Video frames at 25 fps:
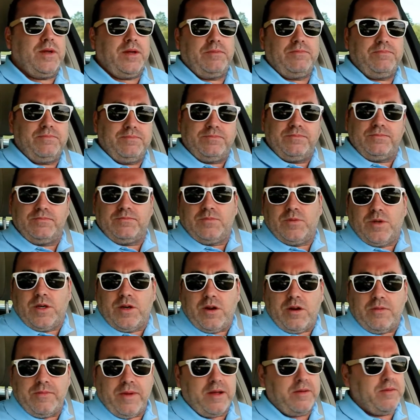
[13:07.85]
I went
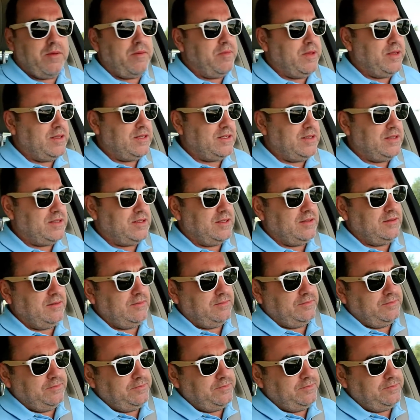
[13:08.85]
on about my business. And